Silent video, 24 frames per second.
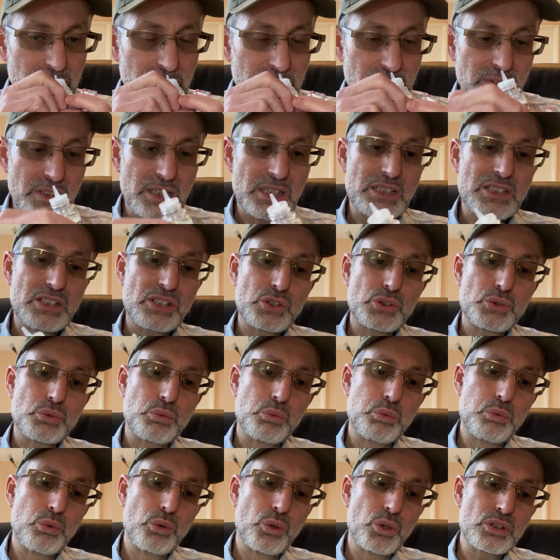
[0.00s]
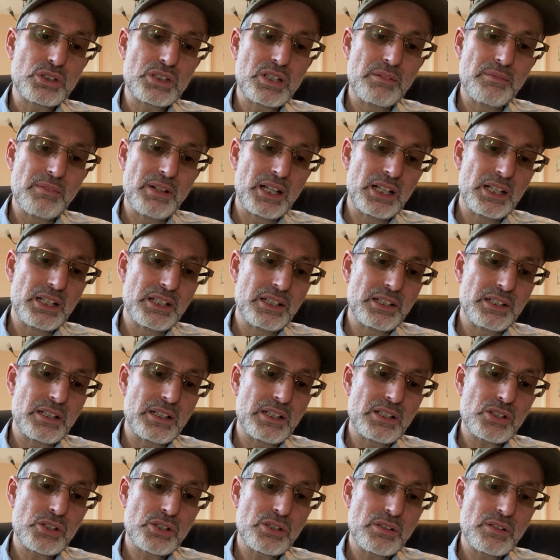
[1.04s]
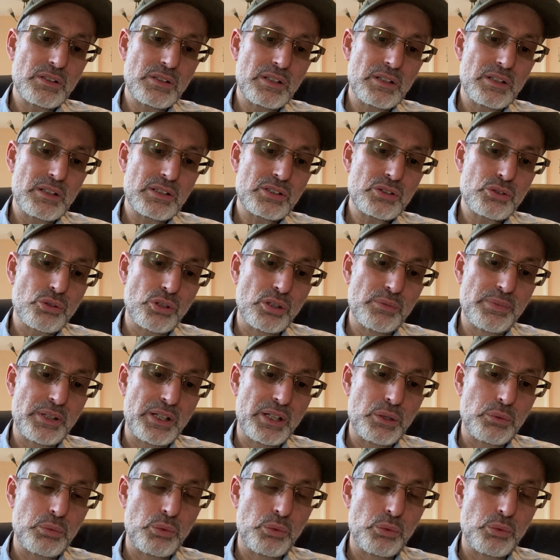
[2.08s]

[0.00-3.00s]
this is watermelon, strawberry